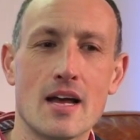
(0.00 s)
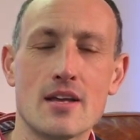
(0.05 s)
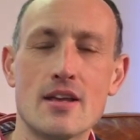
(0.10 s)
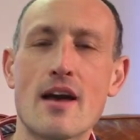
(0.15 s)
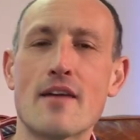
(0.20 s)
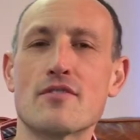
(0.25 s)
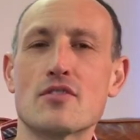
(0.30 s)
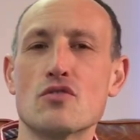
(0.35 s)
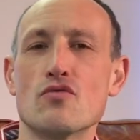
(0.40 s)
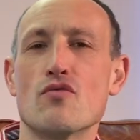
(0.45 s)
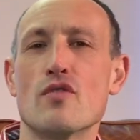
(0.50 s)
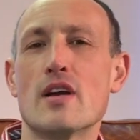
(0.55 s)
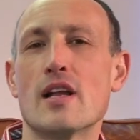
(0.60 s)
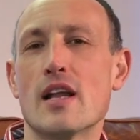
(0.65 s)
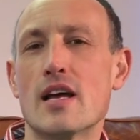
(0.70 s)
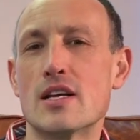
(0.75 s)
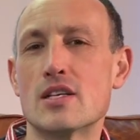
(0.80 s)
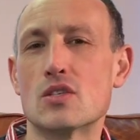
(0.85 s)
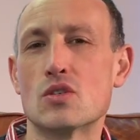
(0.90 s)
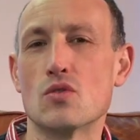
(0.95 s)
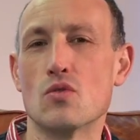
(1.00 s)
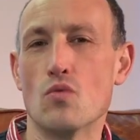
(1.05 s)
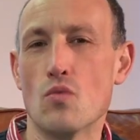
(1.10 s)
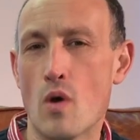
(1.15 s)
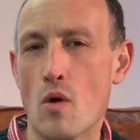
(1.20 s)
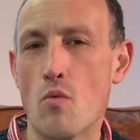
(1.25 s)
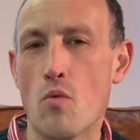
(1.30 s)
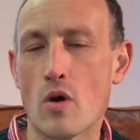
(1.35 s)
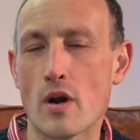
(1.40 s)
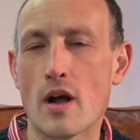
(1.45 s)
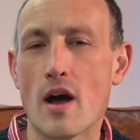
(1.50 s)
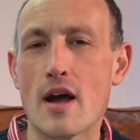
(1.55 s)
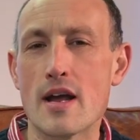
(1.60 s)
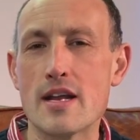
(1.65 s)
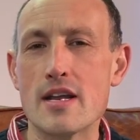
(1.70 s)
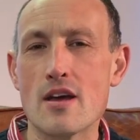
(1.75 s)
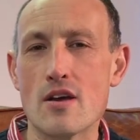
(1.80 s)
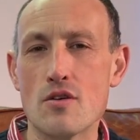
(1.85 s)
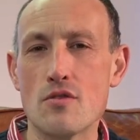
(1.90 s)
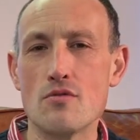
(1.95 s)
You have to realize, well, what
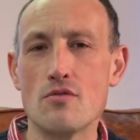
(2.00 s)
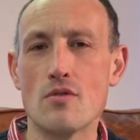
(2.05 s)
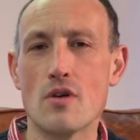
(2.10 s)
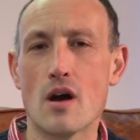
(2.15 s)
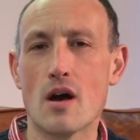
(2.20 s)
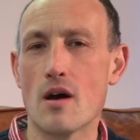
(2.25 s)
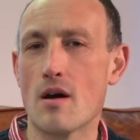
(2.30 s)
I know